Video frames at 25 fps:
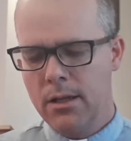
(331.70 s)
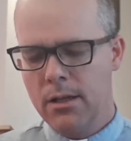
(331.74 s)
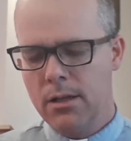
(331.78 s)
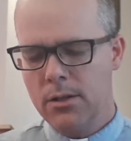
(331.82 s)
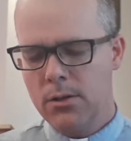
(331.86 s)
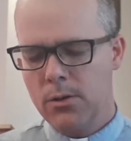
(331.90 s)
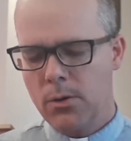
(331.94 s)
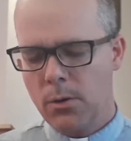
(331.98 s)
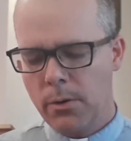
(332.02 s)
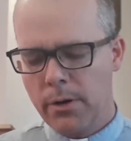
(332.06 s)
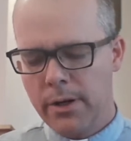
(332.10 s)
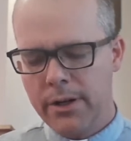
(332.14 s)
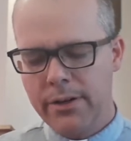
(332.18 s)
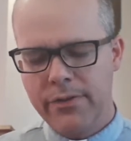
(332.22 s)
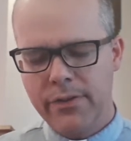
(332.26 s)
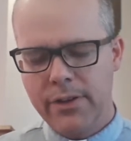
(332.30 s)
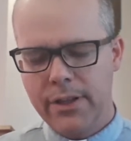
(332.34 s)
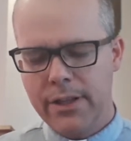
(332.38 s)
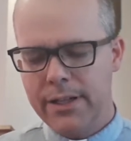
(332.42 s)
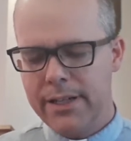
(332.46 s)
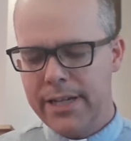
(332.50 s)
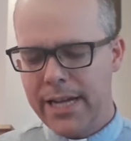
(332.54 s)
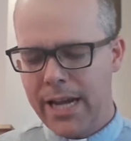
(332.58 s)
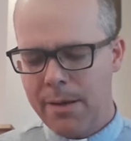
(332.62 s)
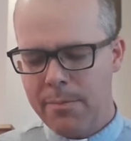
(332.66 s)
Sorry for
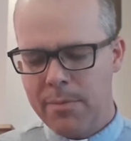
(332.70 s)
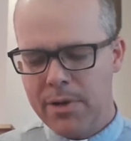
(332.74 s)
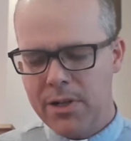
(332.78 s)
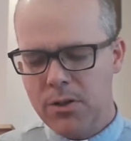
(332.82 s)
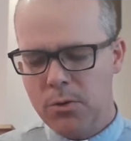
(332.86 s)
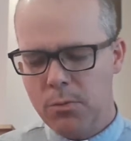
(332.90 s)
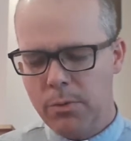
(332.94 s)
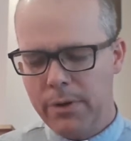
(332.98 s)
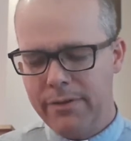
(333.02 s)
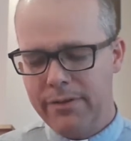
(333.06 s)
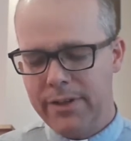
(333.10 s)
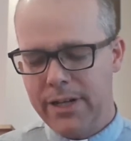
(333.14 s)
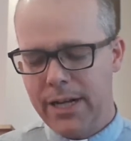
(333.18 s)
the damage we've